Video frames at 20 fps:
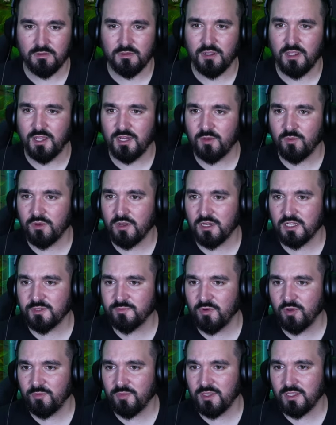Anyone got any
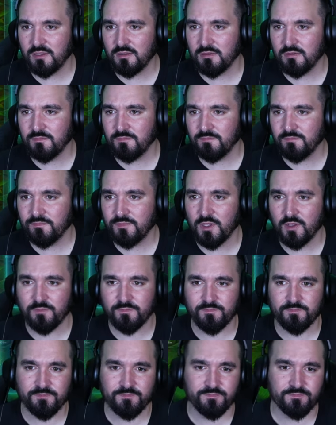spore meat? No.
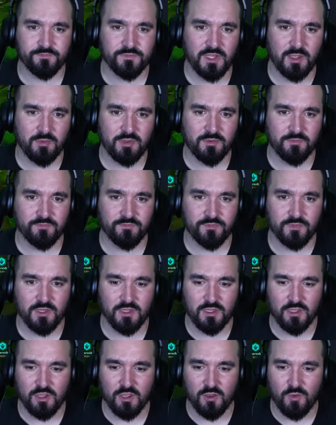Damn it.
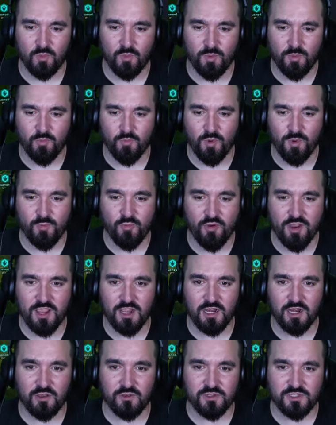We're, we're pretty
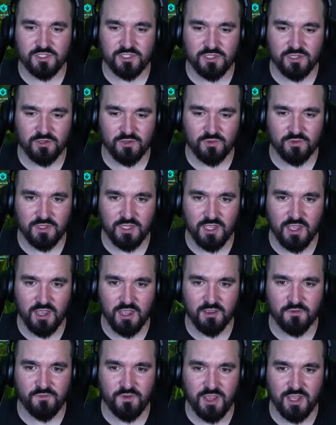close to the
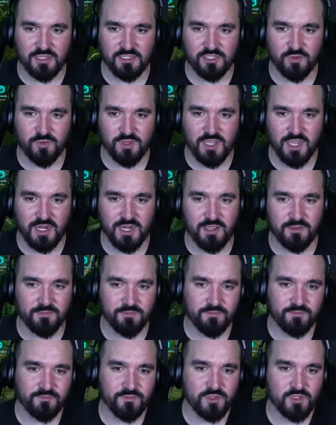artifact. Should we get it?
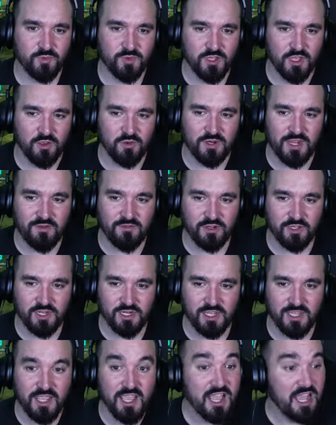Should we go and have a look at
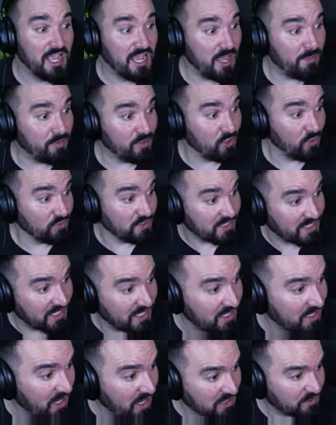it? It'd be cool to see
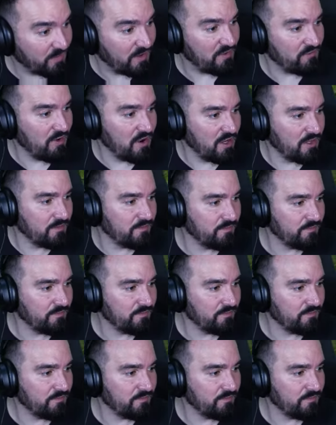an artifact, right?